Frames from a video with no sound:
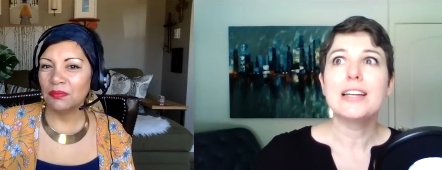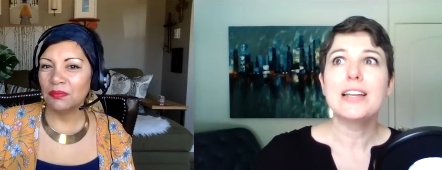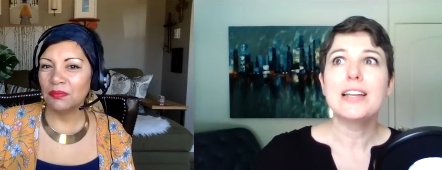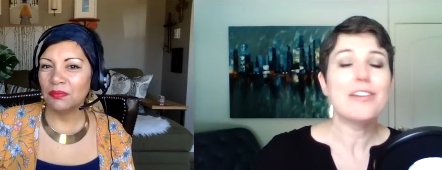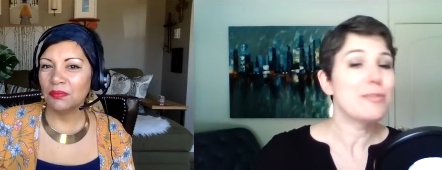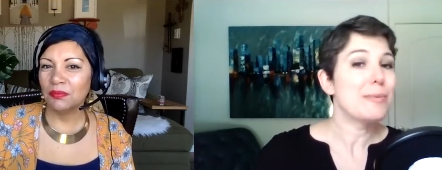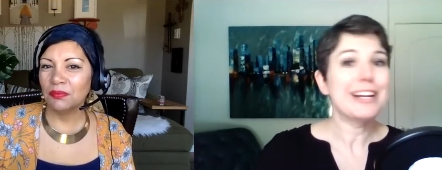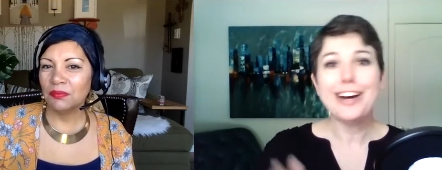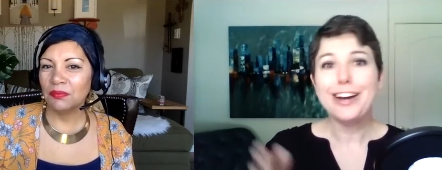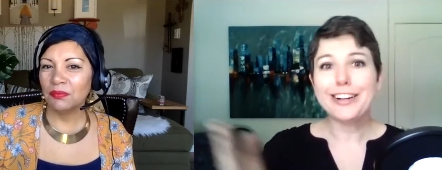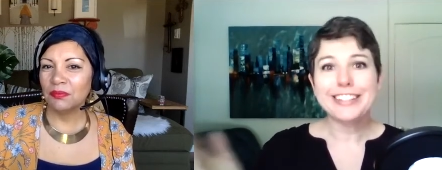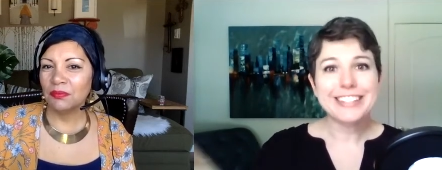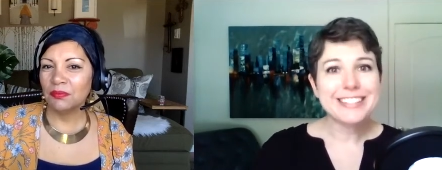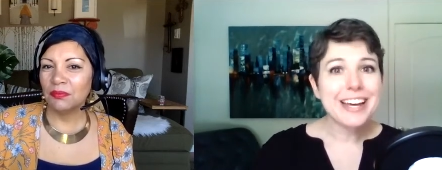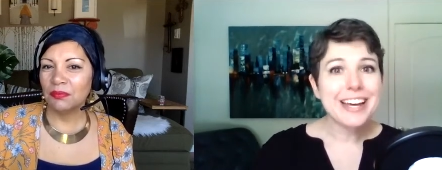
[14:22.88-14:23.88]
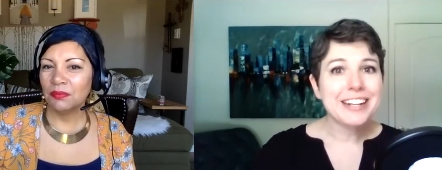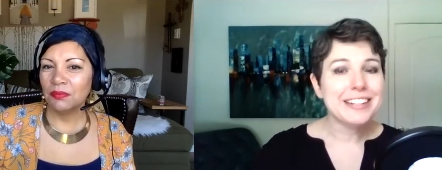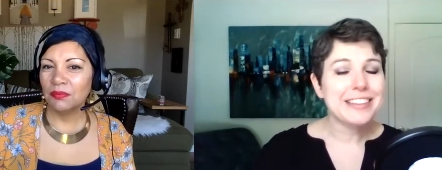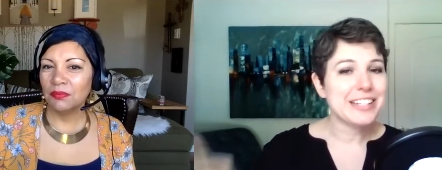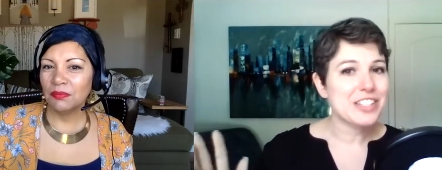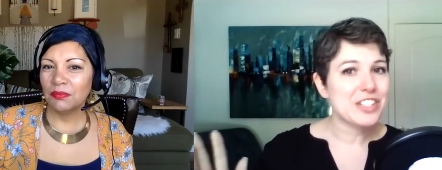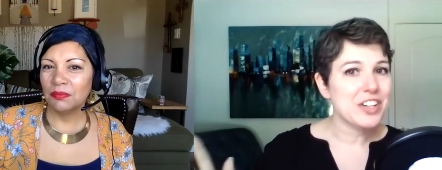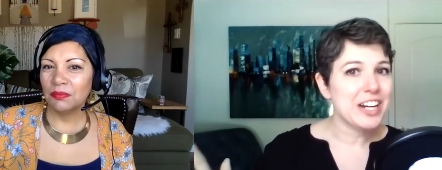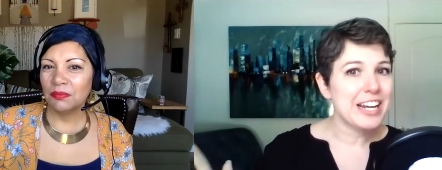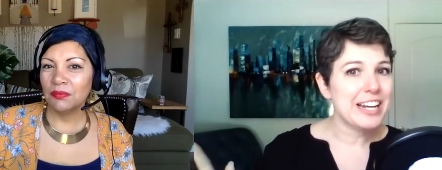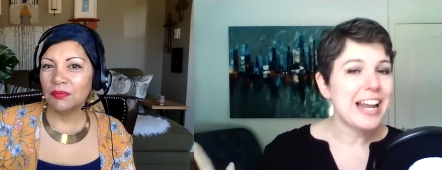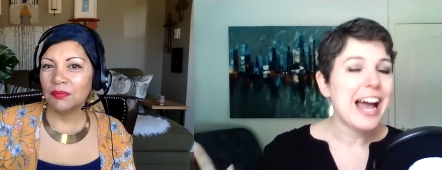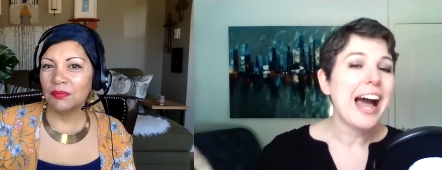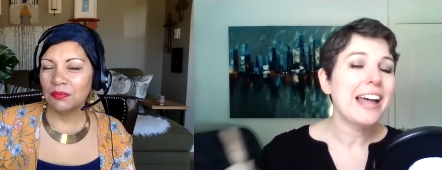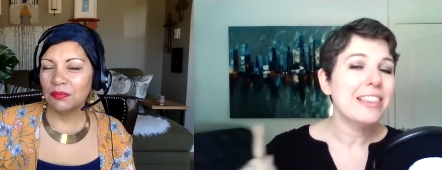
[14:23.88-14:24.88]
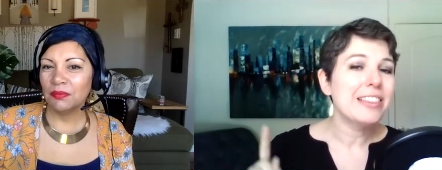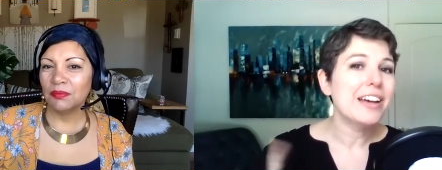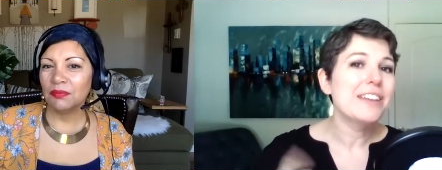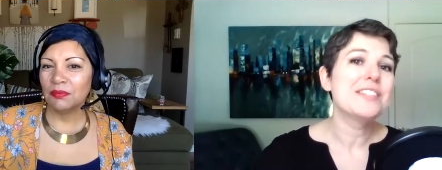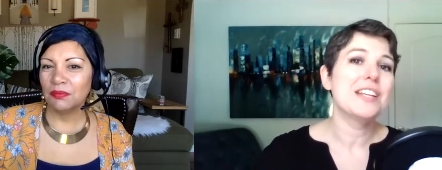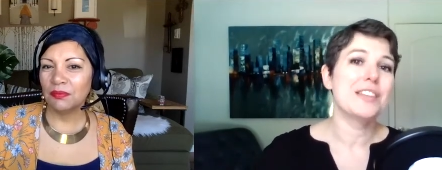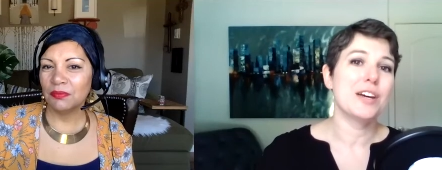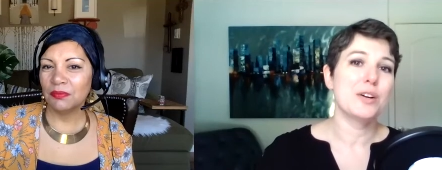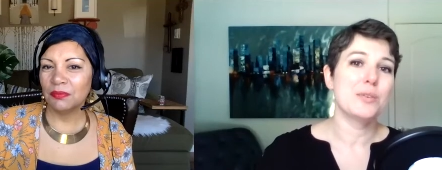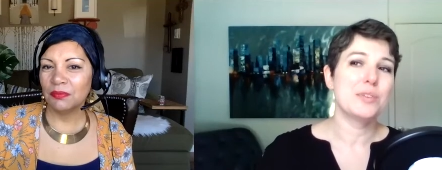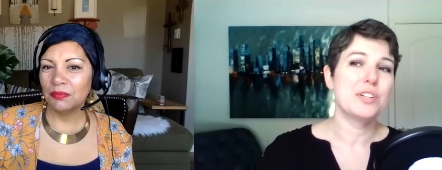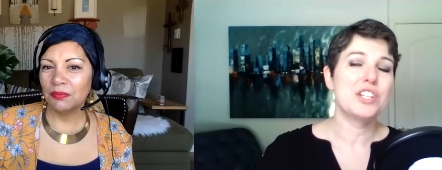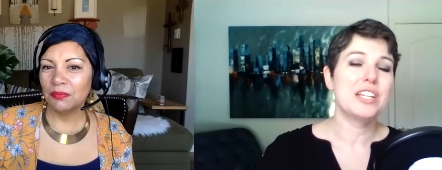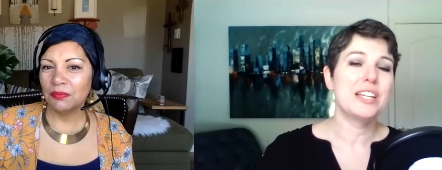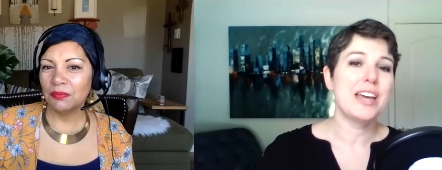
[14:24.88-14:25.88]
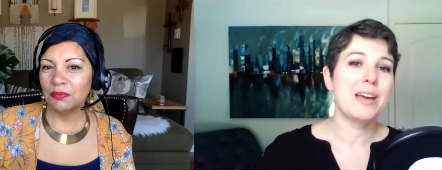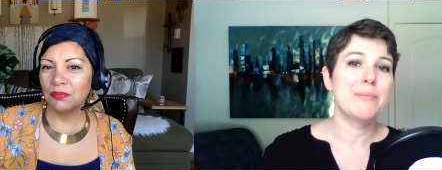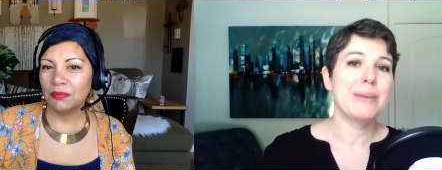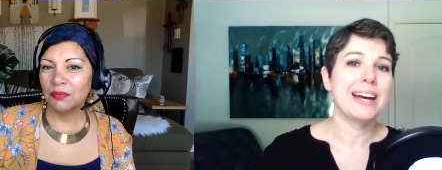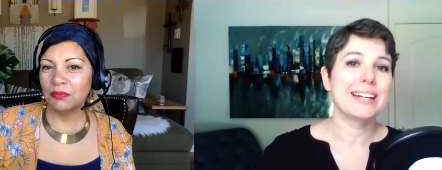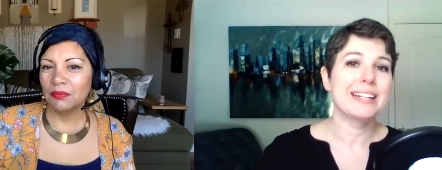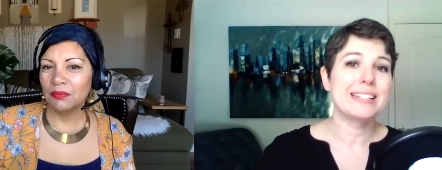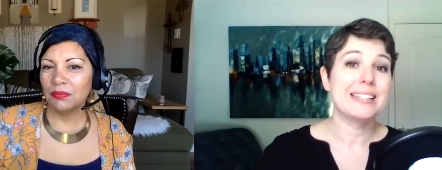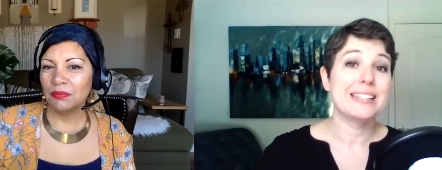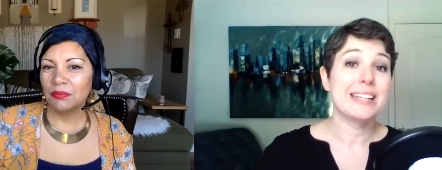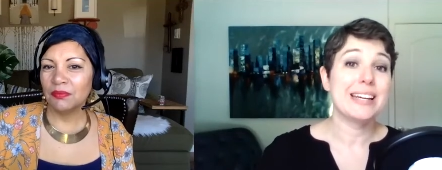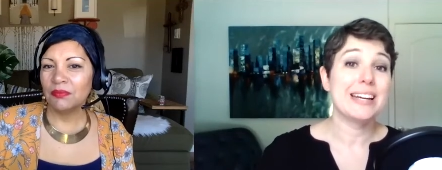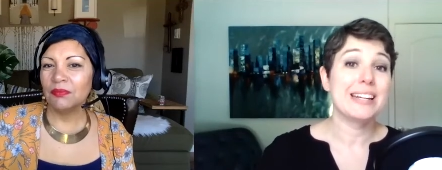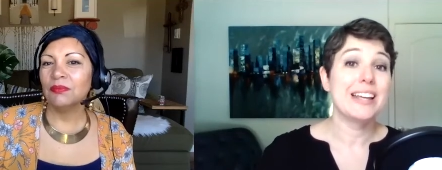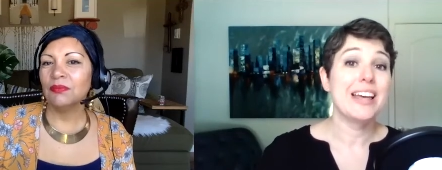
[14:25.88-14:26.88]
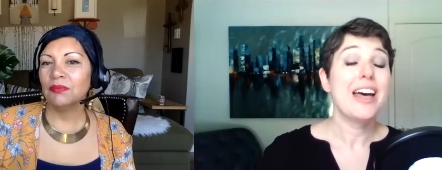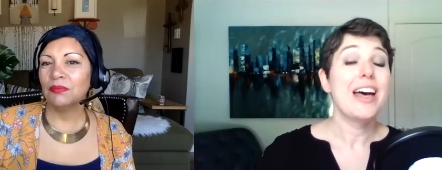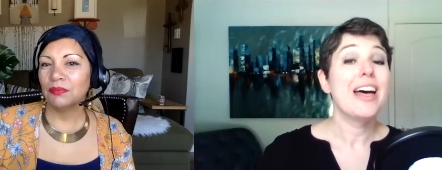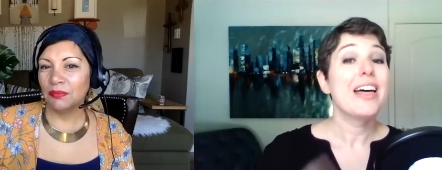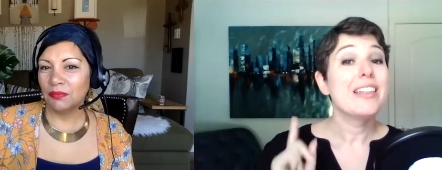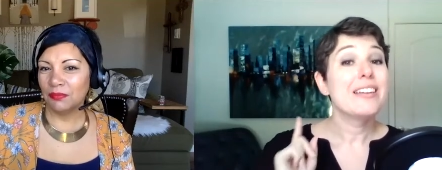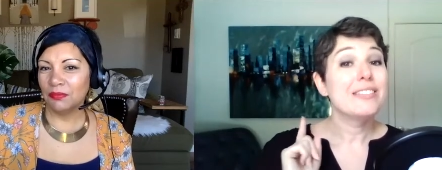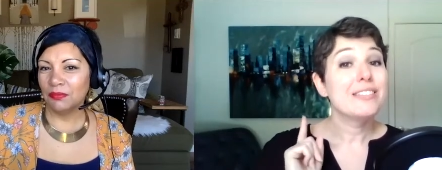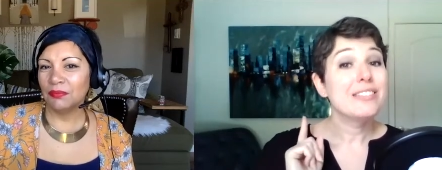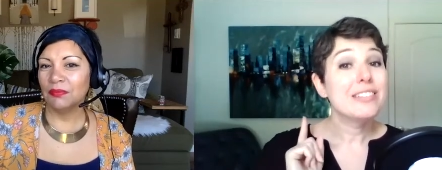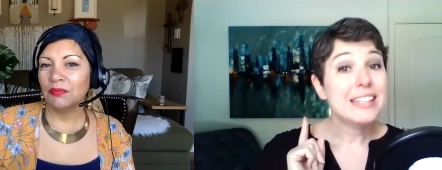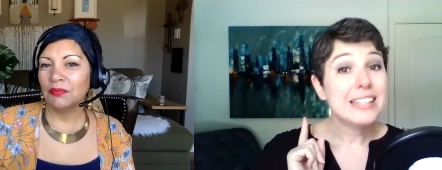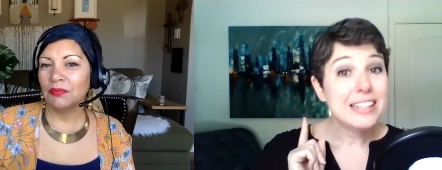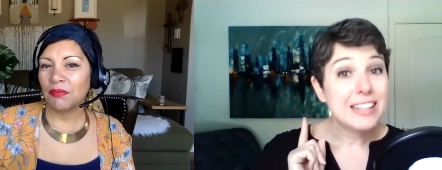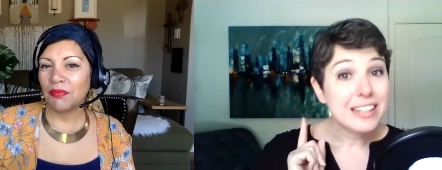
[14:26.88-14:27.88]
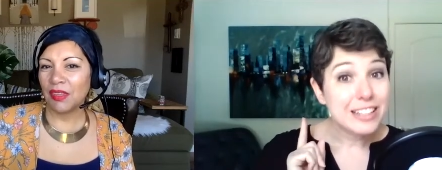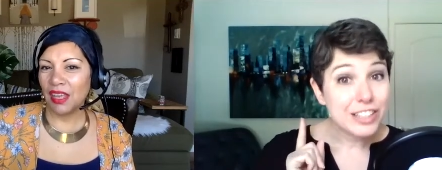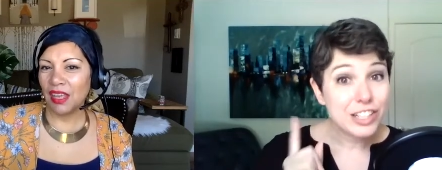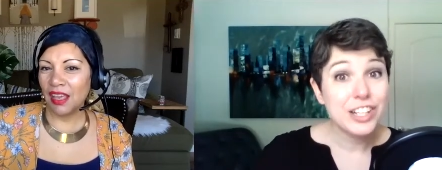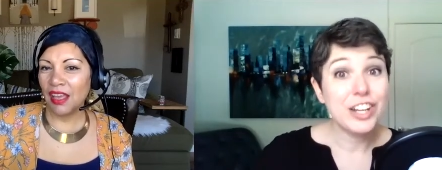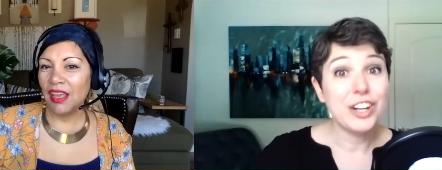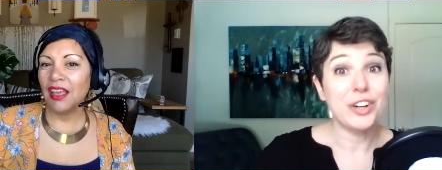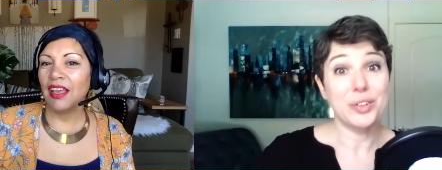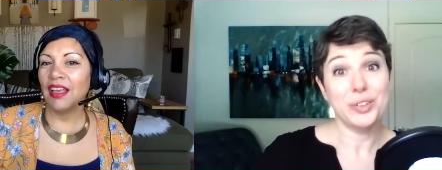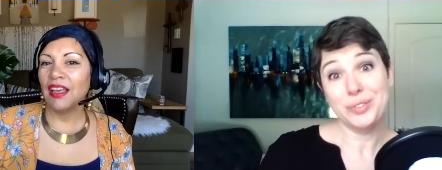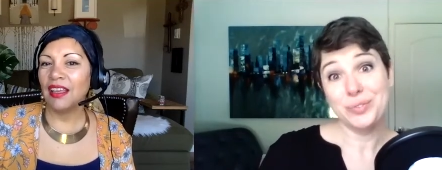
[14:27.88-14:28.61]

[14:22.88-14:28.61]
Speaker 1: everybody got all excited. That's great. I loved it though when she came back and said, You know,